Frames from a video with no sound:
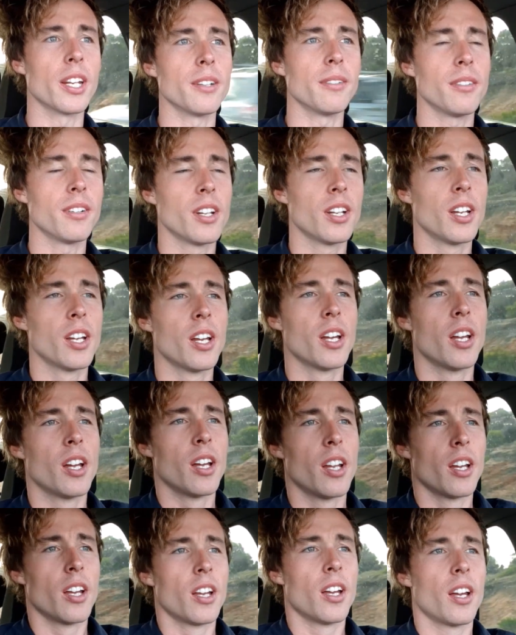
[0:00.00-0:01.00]

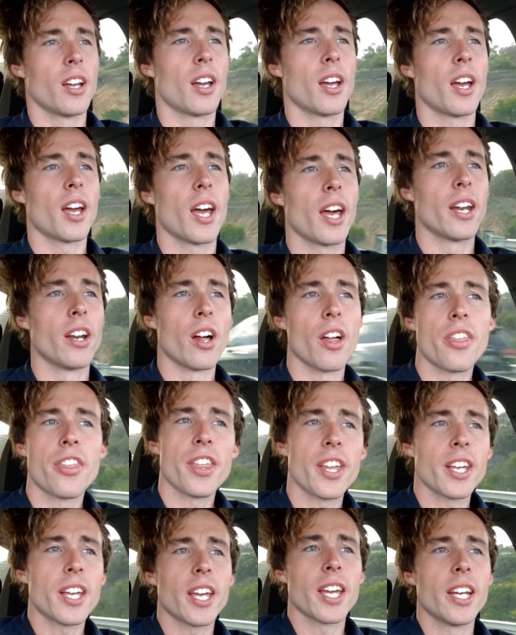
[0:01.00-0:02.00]
and I
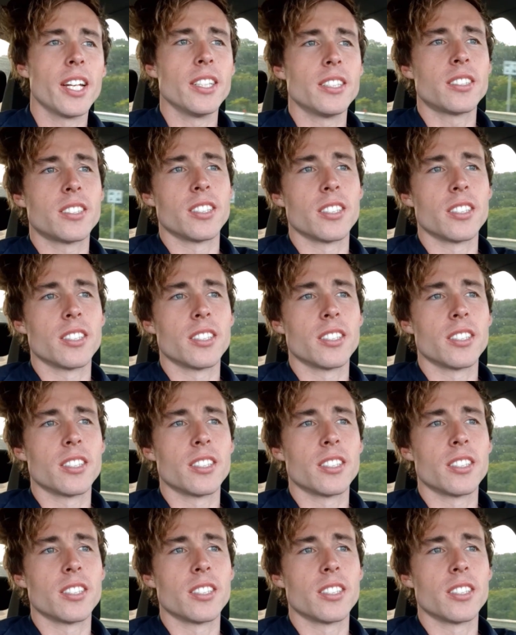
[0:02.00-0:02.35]
think he's